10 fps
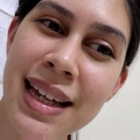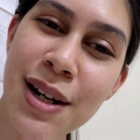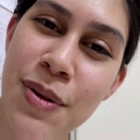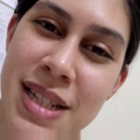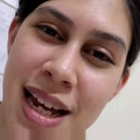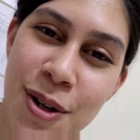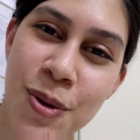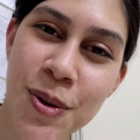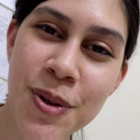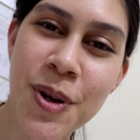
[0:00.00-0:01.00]
And it was kind of
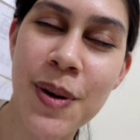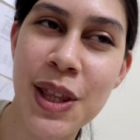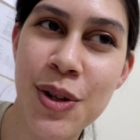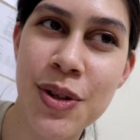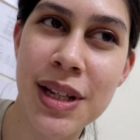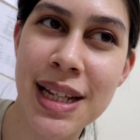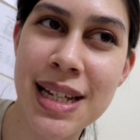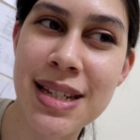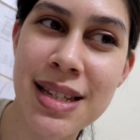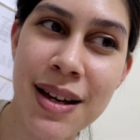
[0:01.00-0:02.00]
cool going through the
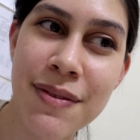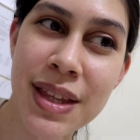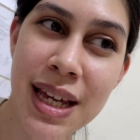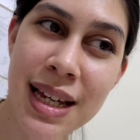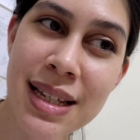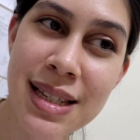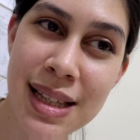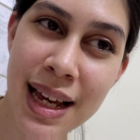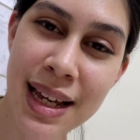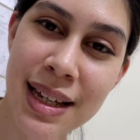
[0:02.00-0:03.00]
list of things
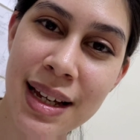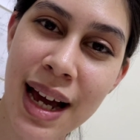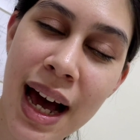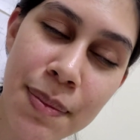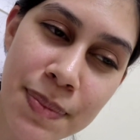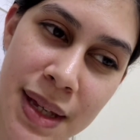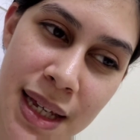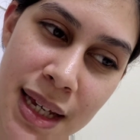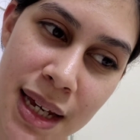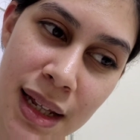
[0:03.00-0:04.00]
like
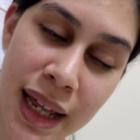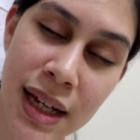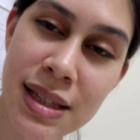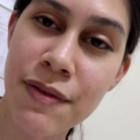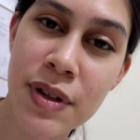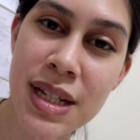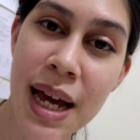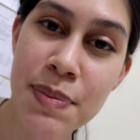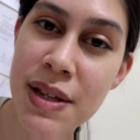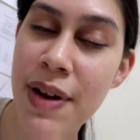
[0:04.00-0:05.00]
happy and like different
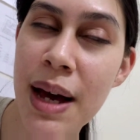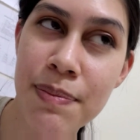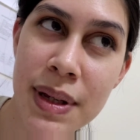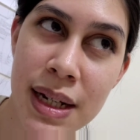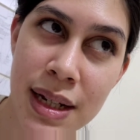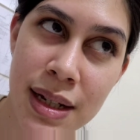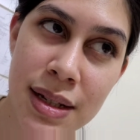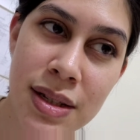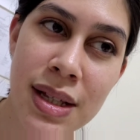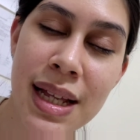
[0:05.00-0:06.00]
types of
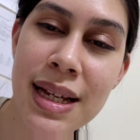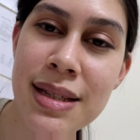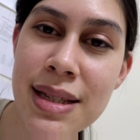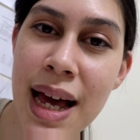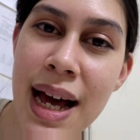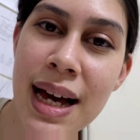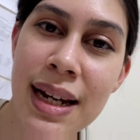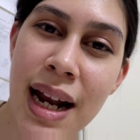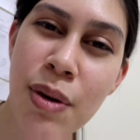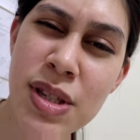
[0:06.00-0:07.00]
happiness and like sad.
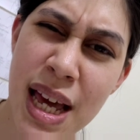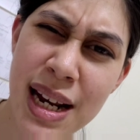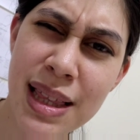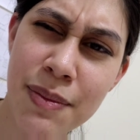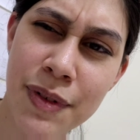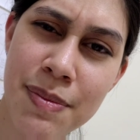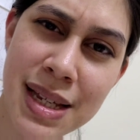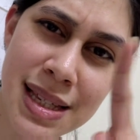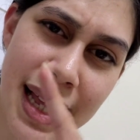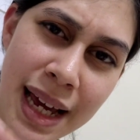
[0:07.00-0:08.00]
And I was getting them from
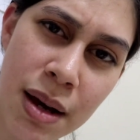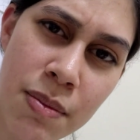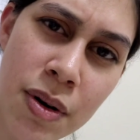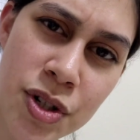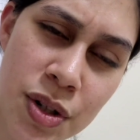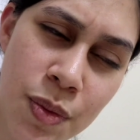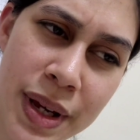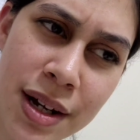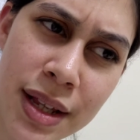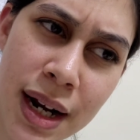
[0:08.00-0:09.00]
this like emotion
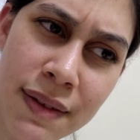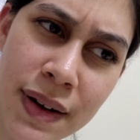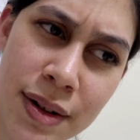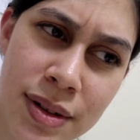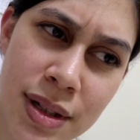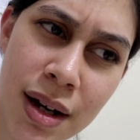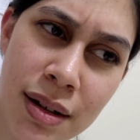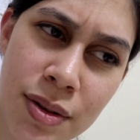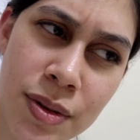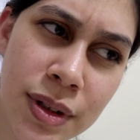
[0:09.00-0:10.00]
wheel that I found
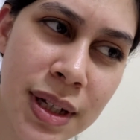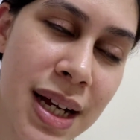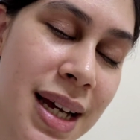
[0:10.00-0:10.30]
on Google.